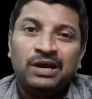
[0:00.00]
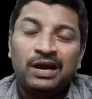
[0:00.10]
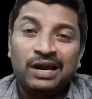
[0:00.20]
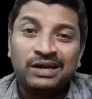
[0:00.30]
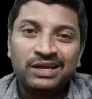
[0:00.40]

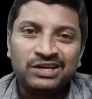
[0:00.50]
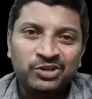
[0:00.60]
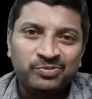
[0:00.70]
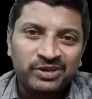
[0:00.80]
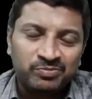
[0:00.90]
Under
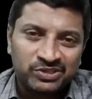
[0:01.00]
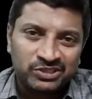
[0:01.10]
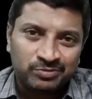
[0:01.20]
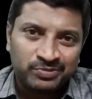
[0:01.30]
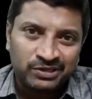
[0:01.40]
DBMS
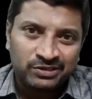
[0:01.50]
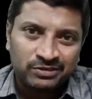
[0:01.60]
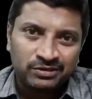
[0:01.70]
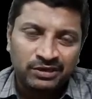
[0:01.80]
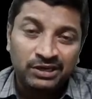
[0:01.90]
subject,
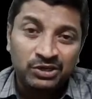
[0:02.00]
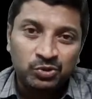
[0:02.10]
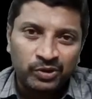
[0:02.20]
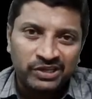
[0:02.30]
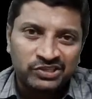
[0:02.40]
in
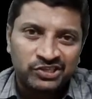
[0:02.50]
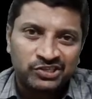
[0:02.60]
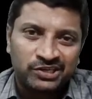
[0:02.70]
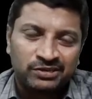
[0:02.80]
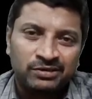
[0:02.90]
today's
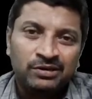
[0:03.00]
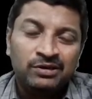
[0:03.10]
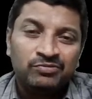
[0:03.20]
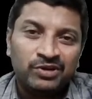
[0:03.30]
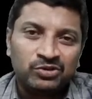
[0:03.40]
session,
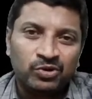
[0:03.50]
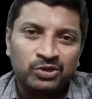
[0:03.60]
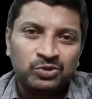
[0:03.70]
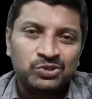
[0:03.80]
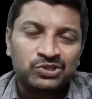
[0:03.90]
we are going
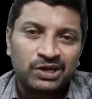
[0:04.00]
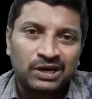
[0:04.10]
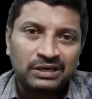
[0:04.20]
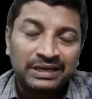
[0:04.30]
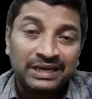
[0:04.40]
to
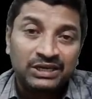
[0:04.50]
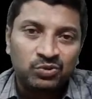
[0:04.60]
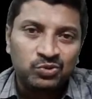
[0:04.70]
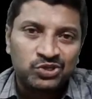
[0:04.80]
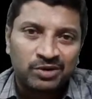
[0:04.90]
start a
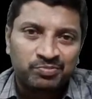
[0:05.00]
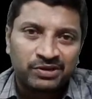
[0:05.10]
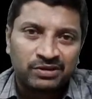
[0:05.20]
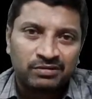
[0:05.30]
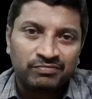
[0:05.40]
new
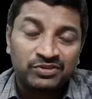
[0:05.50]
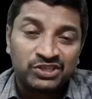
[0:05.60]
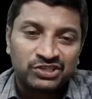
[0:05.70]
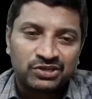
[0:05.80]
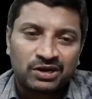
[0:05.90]
chapter which
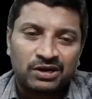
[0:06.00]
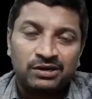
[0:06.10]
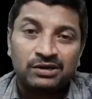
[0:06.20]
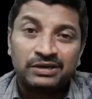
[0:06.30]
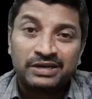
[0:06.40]
is
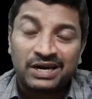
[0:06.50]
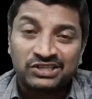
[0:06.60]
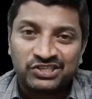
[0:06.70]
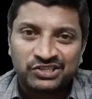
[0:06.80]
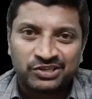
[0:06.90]
called
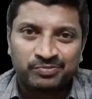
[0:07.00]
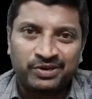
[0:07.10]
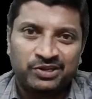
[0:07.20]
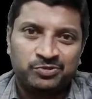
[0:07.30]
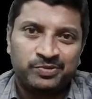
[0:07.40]
Transaction
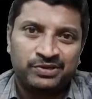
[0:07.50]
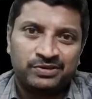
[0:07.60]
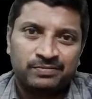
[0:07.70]
Management.